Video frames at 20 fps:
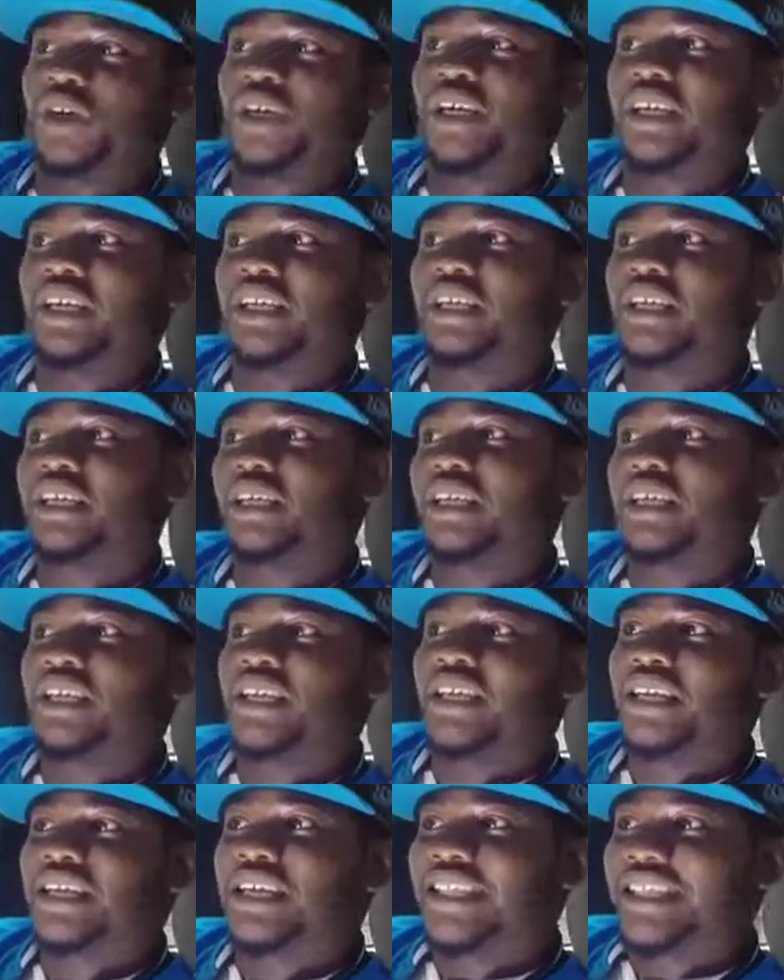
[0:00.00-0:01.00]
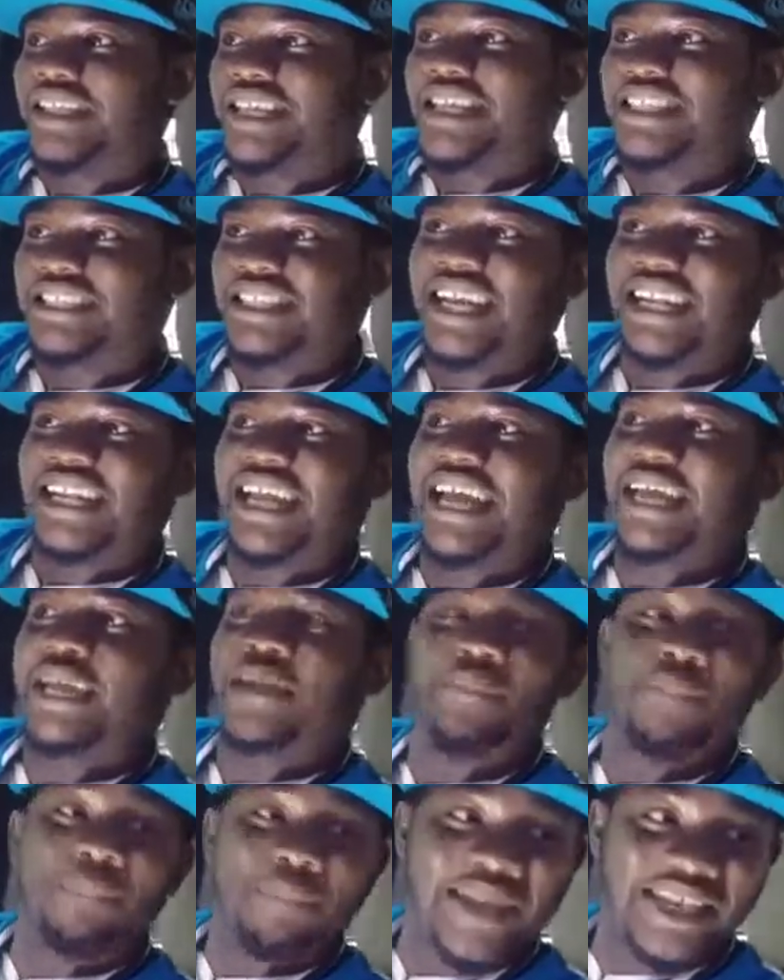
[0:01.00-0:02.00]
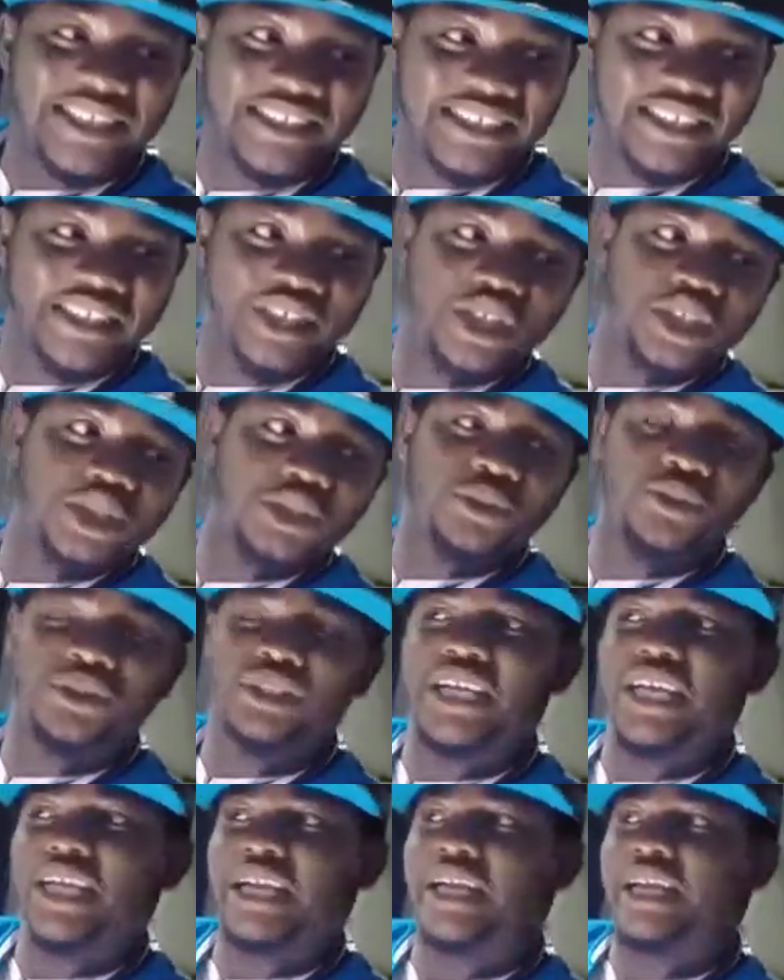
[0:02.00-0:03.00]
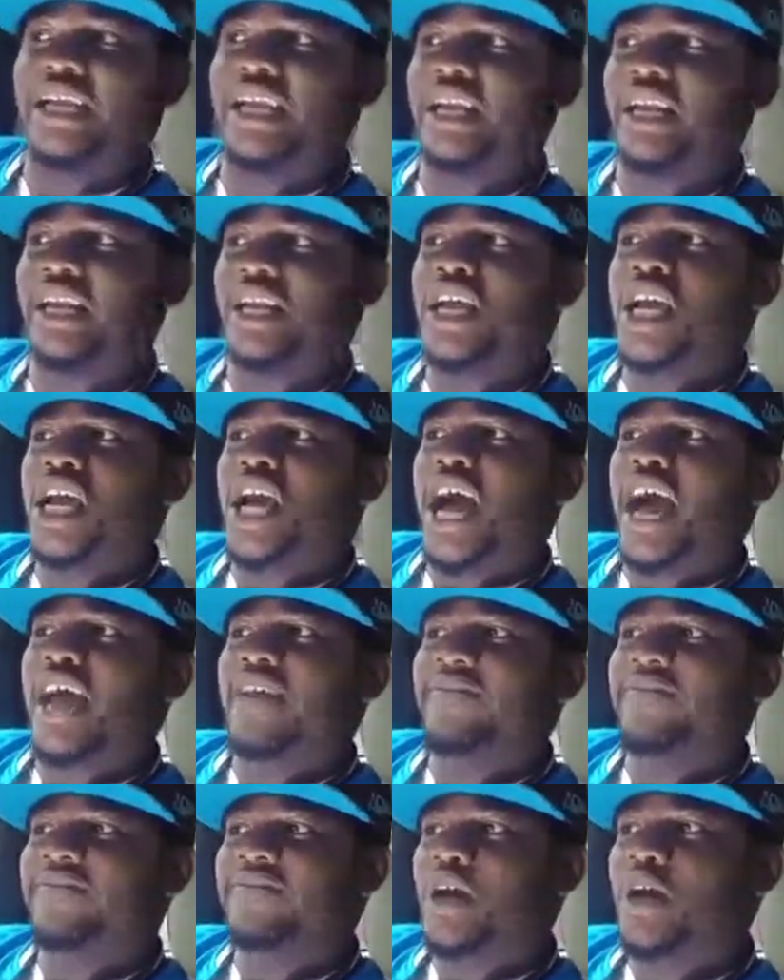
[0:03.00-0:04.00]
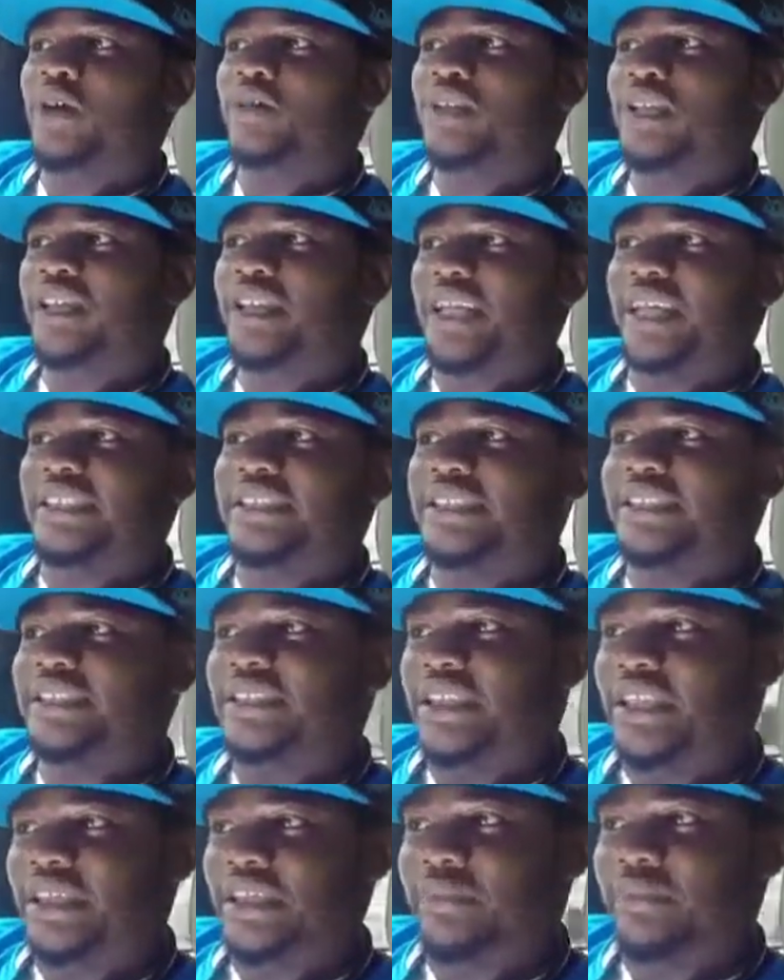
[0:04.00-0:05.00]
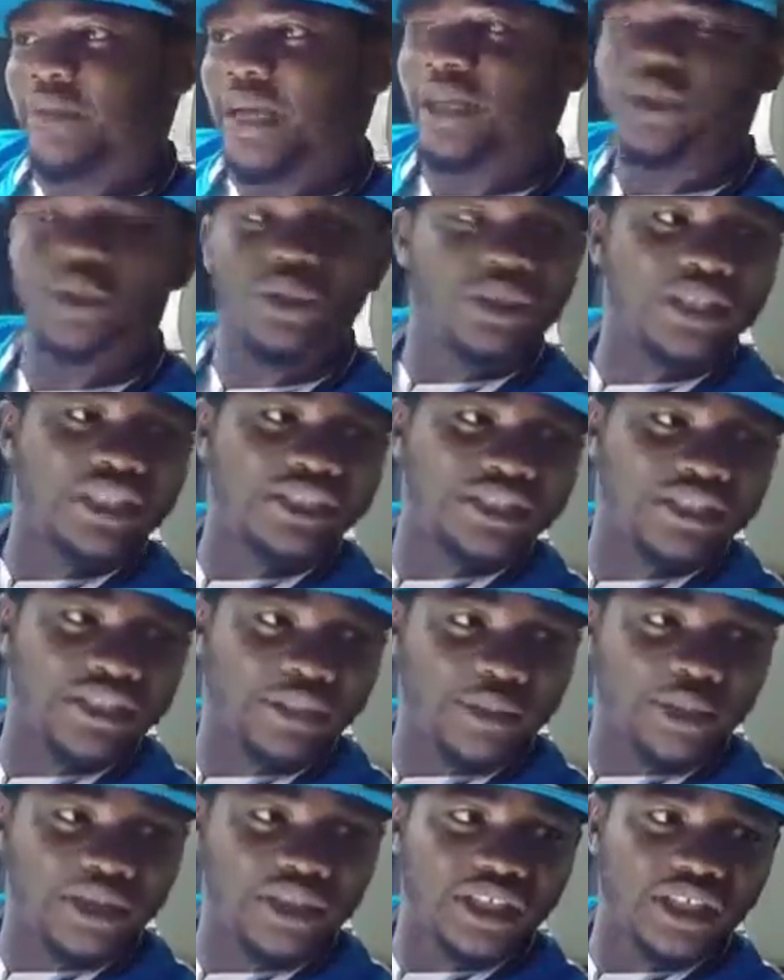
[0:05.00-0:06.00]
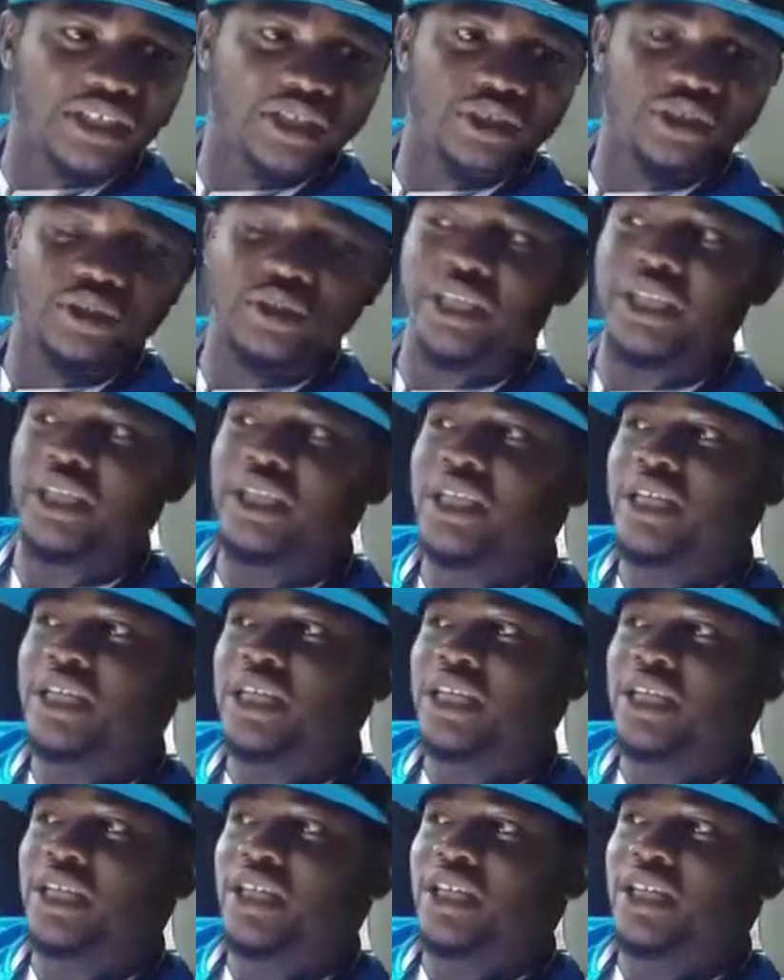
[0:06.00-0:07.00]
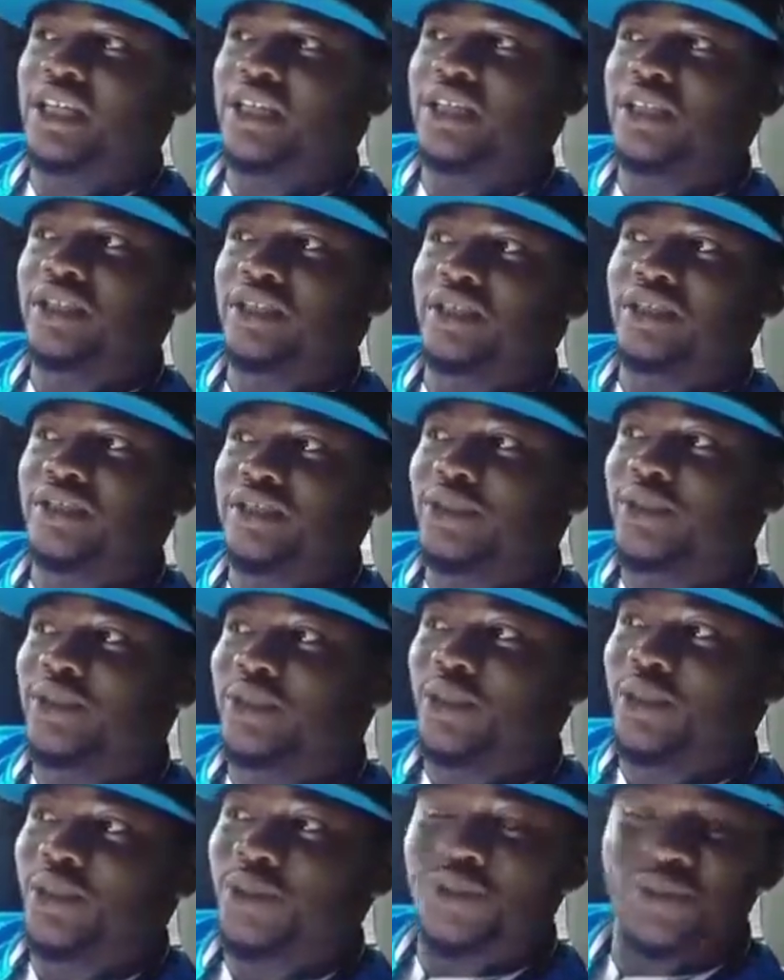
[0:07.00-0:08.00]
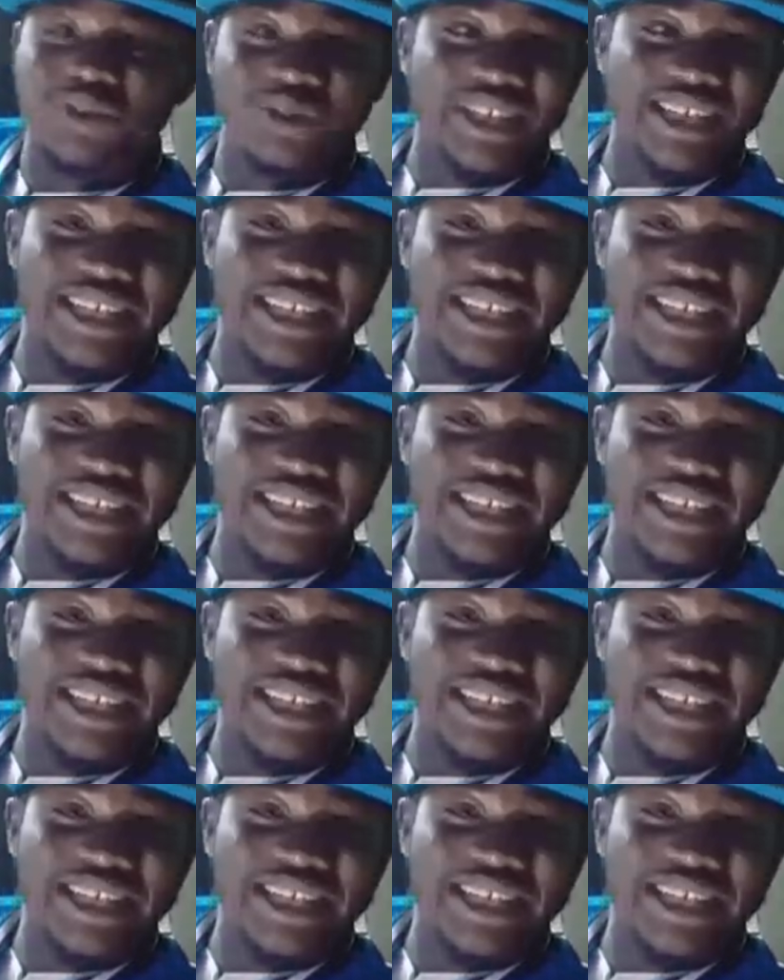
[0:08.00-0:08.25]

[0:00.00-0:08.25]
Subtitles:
where these are like major issues, and I found out that my colleagues in the music industry don't